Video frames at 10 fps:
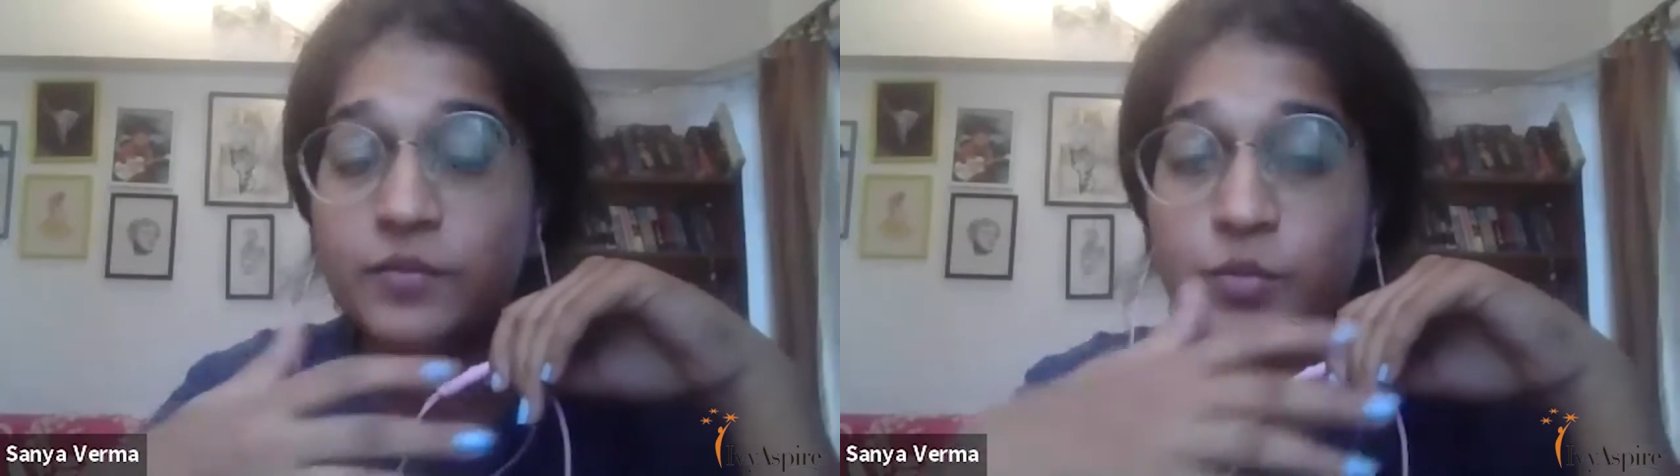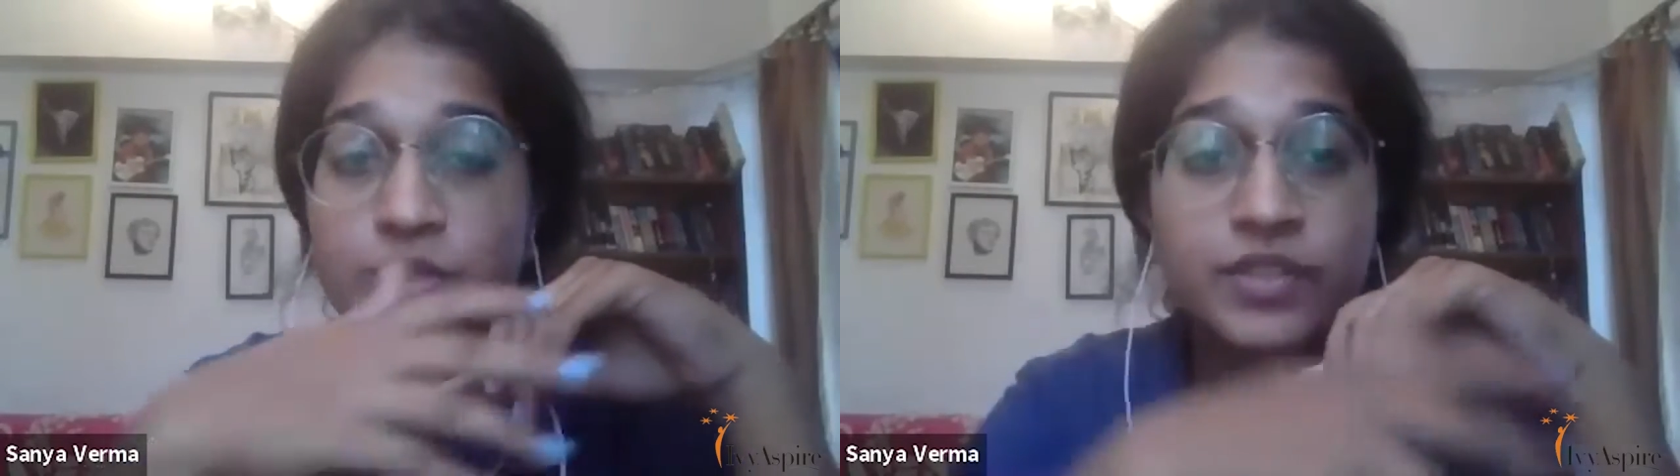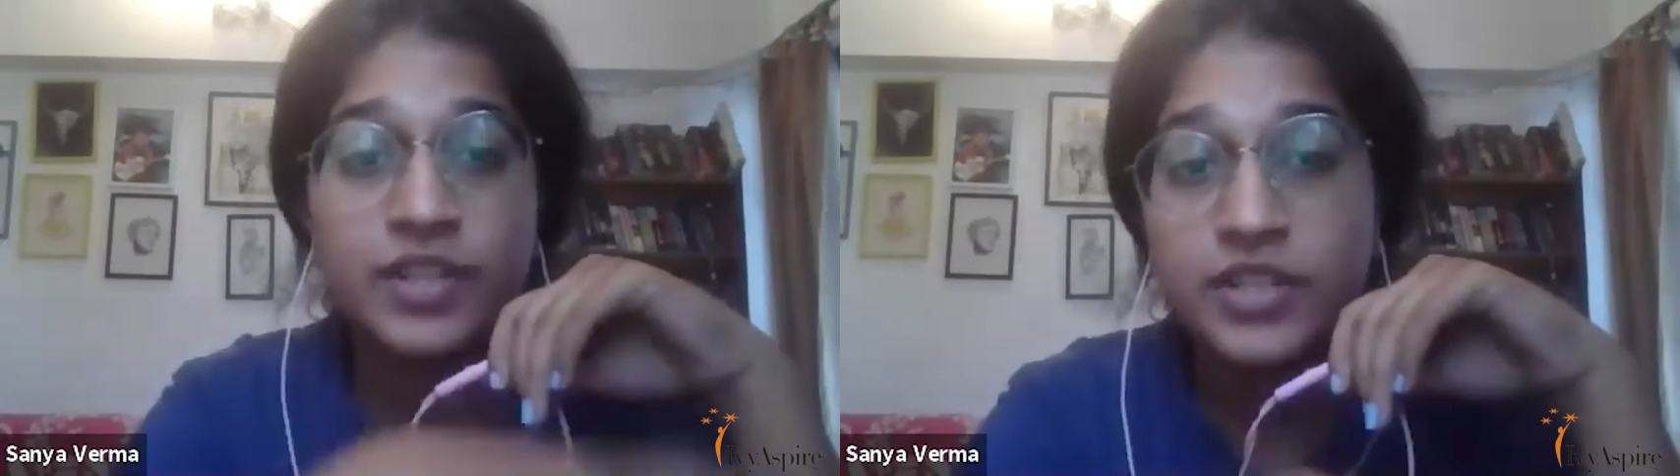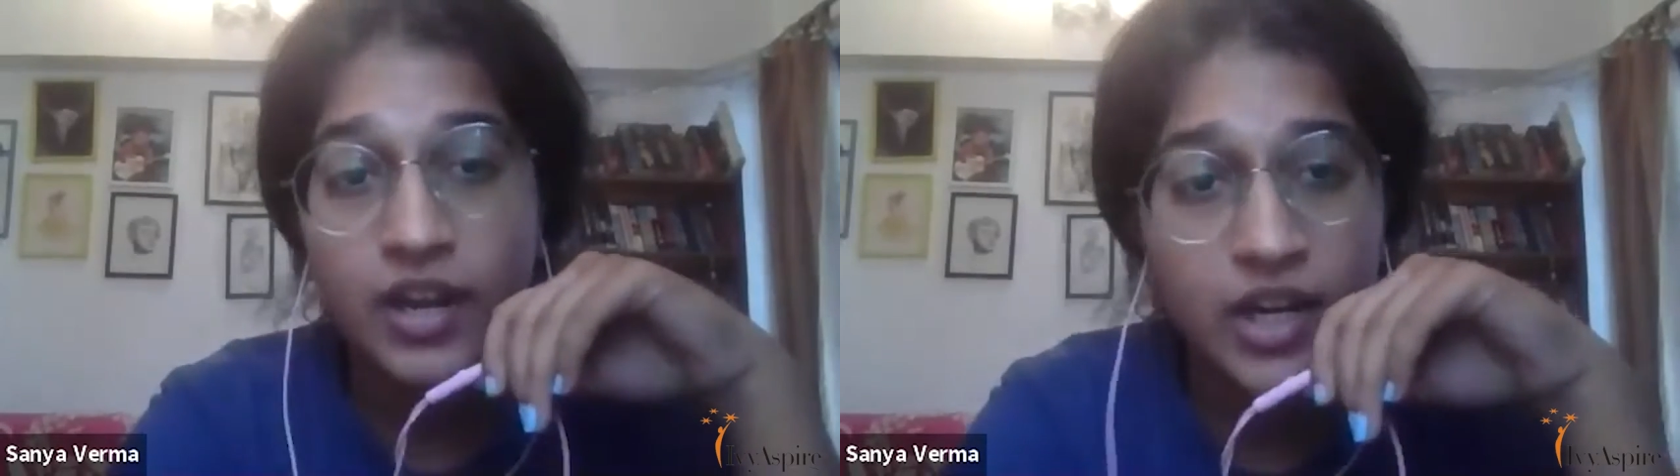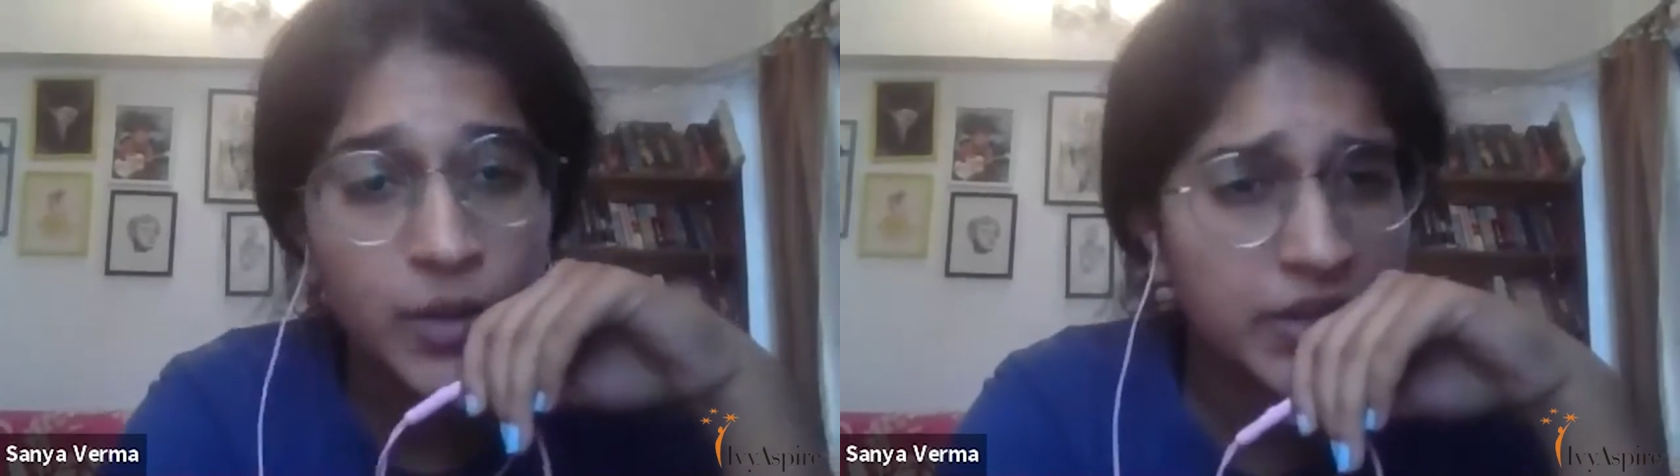was really
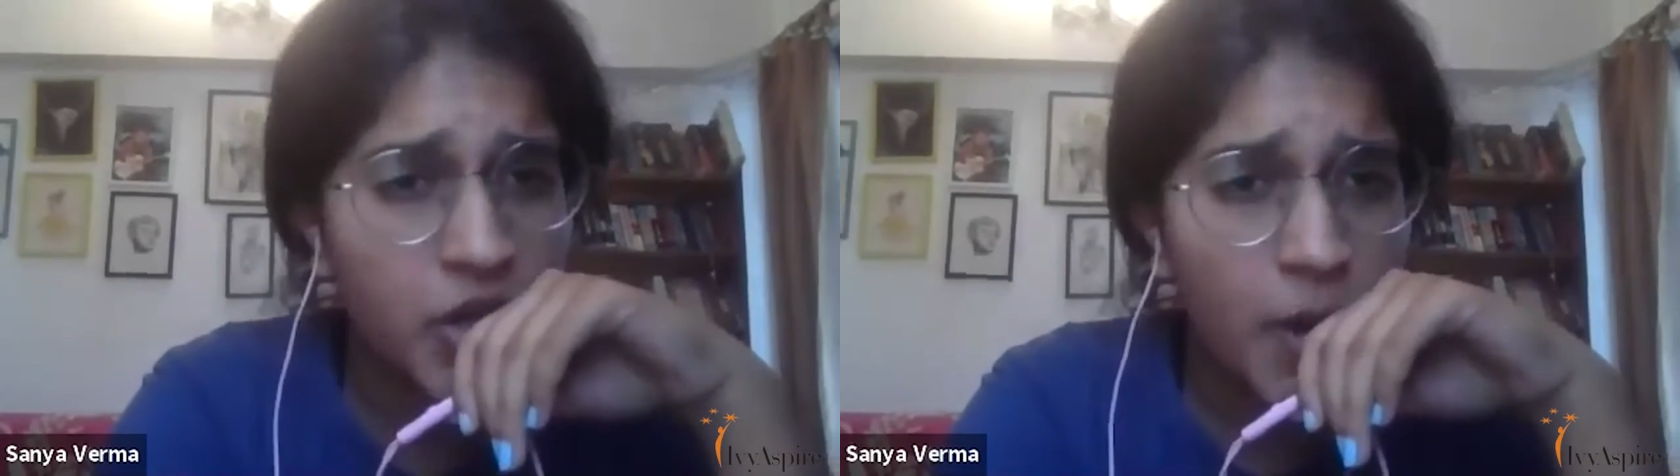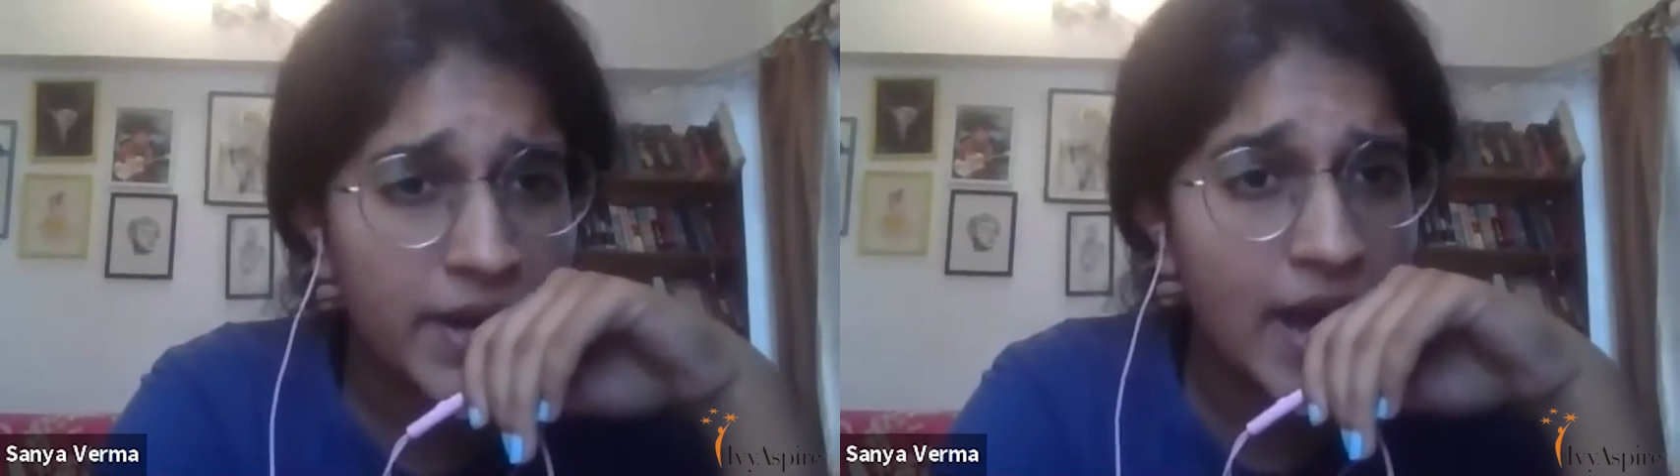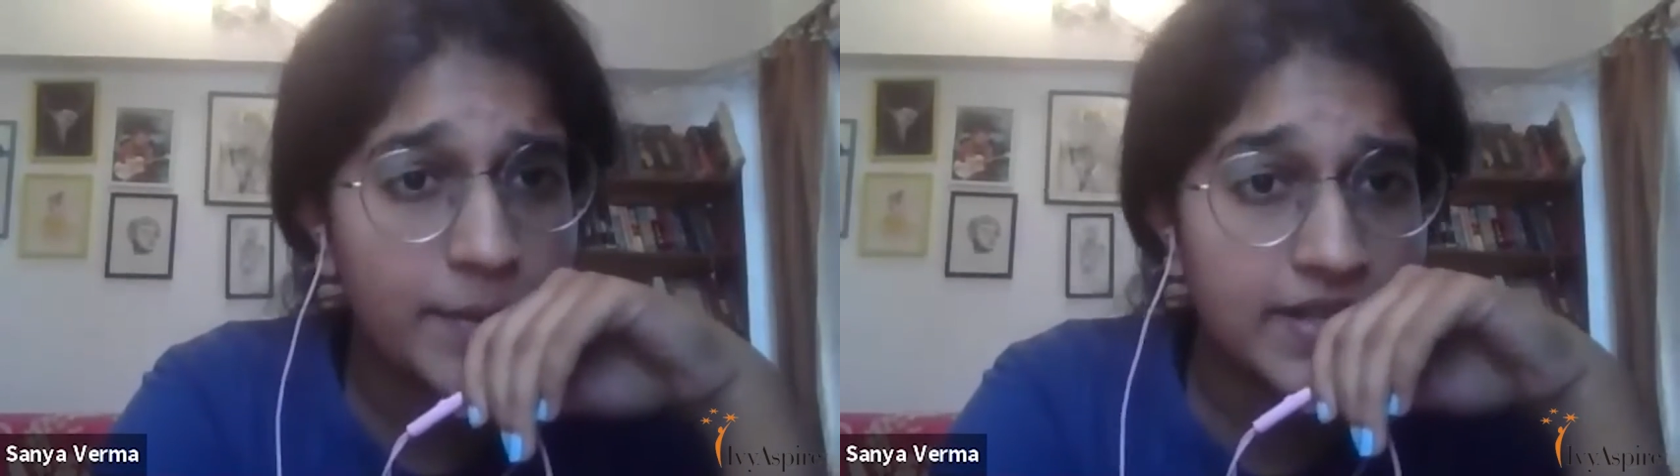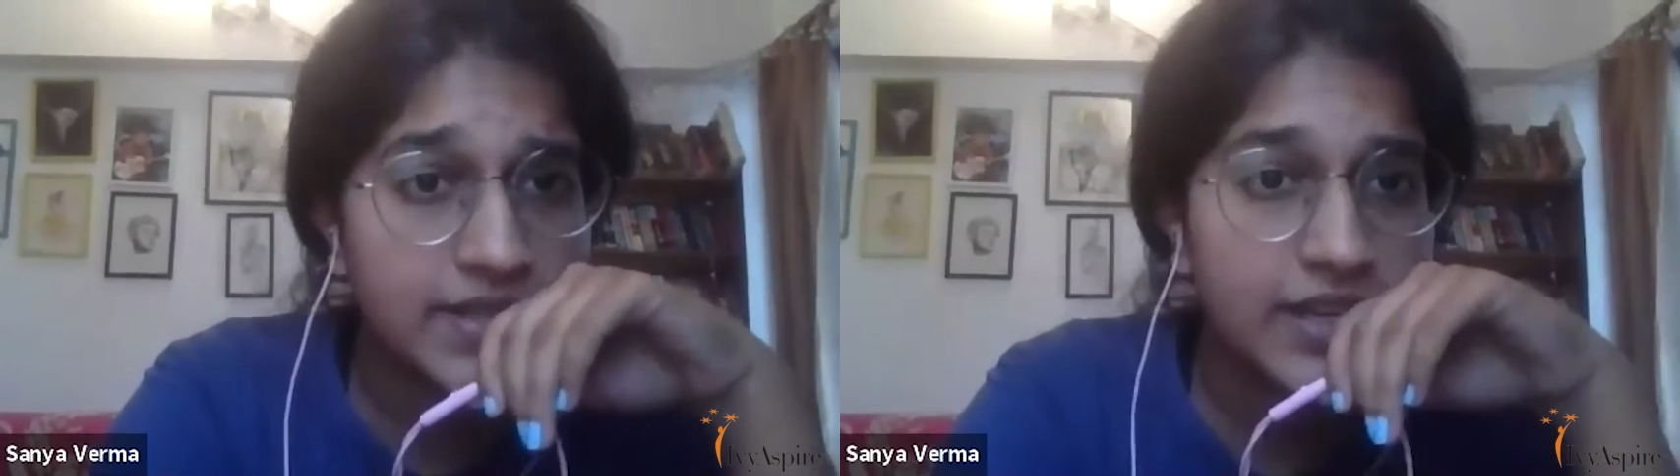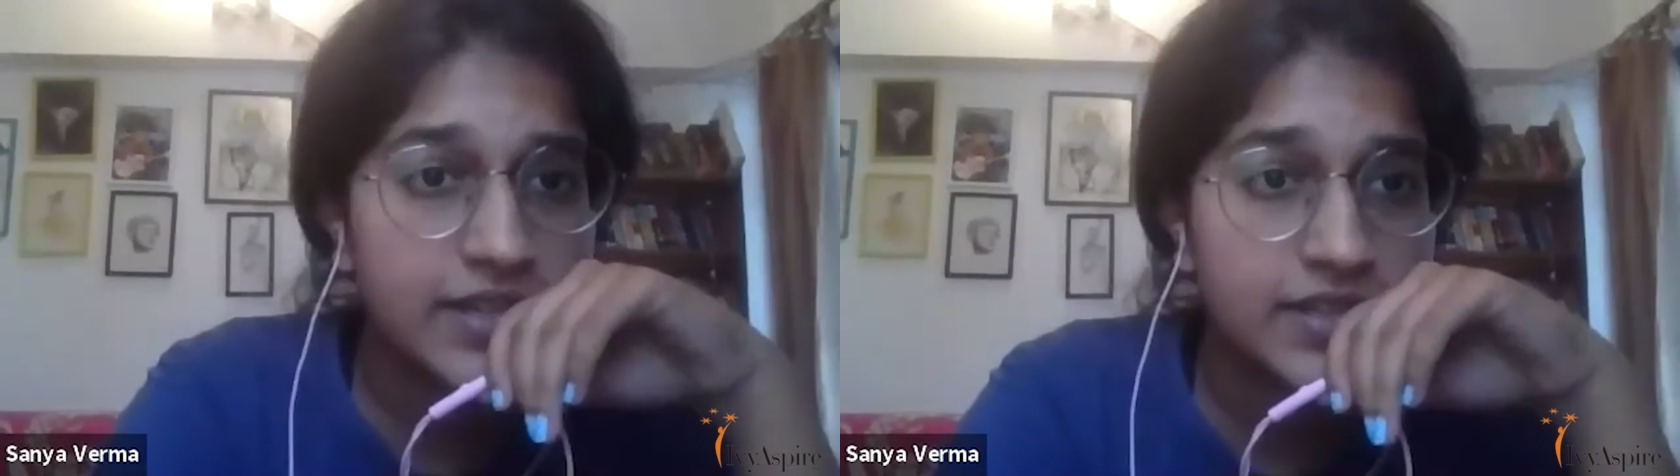struggling with Common App
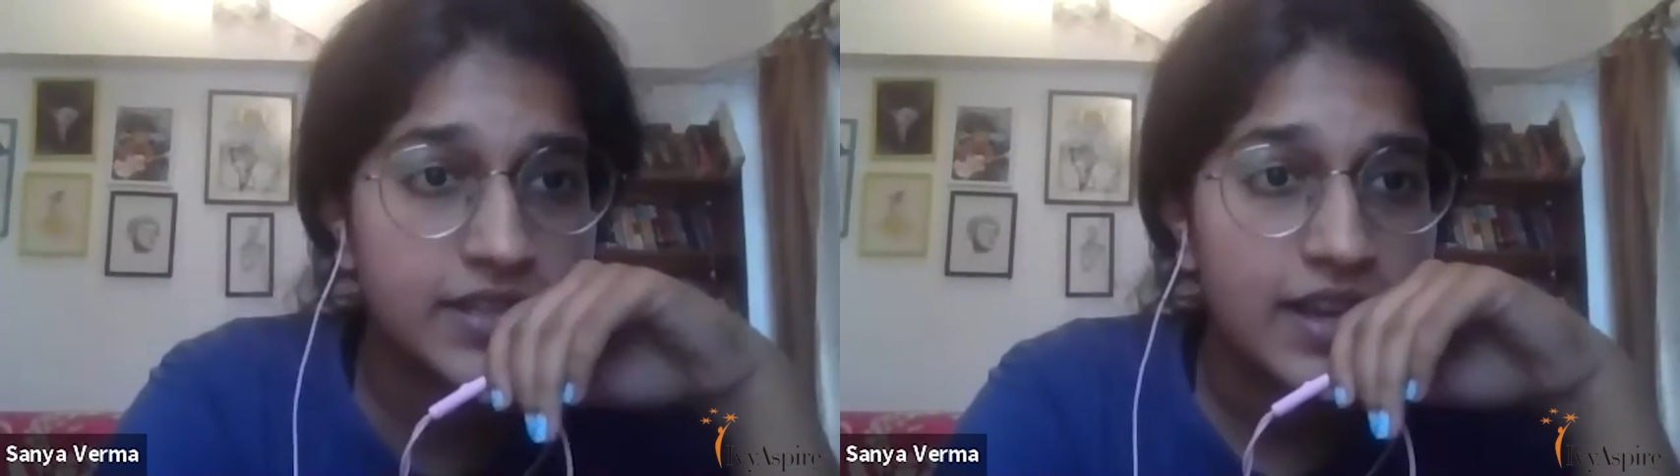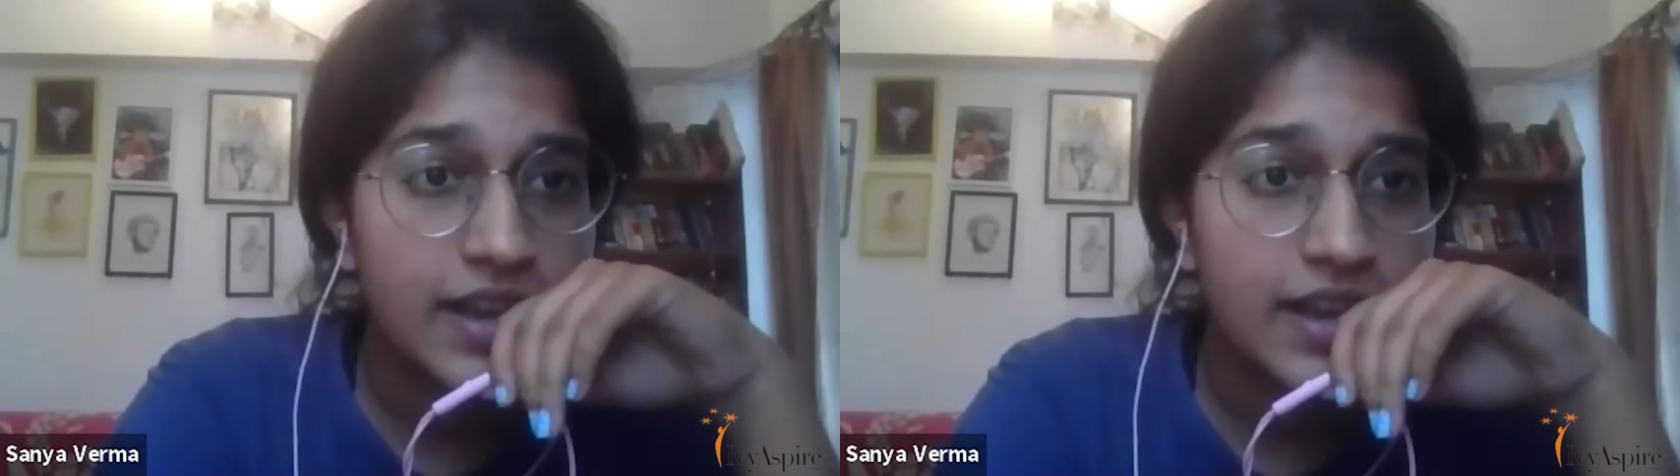essays,